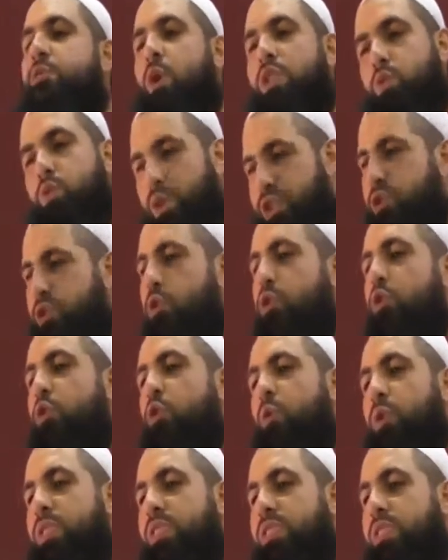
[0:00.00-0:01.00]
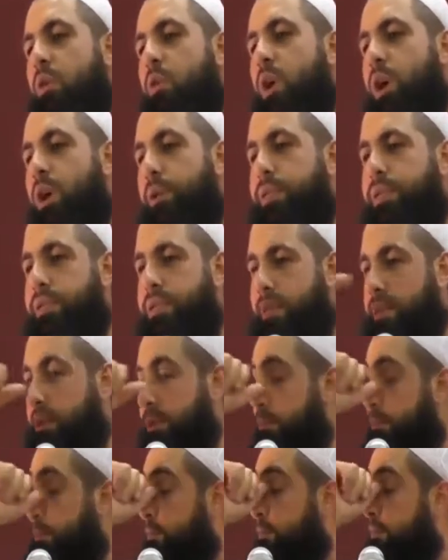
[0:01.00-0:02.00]
is what we should do with the
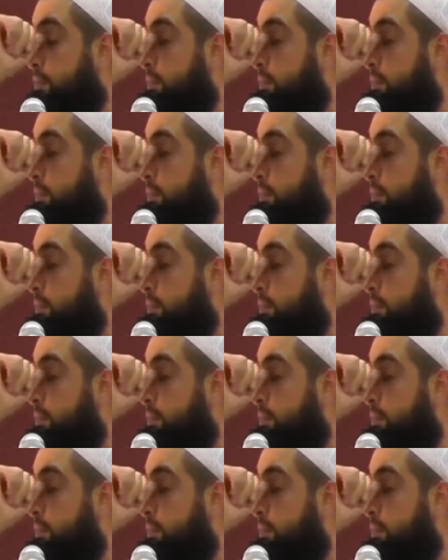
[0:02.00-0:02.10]
wealth.